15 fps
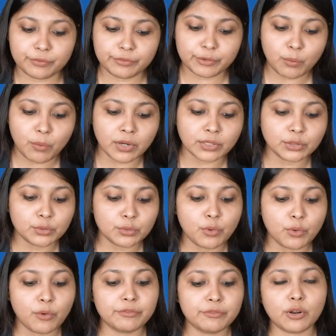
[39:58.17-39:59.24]
if you want to
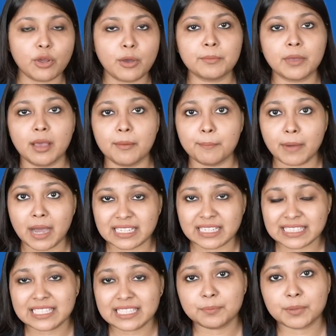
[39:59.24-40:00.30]
go from
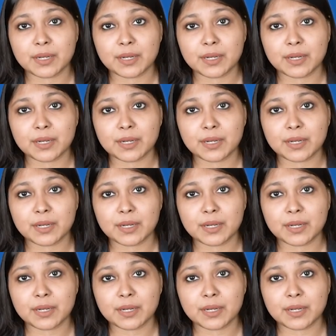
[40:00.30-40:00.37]
market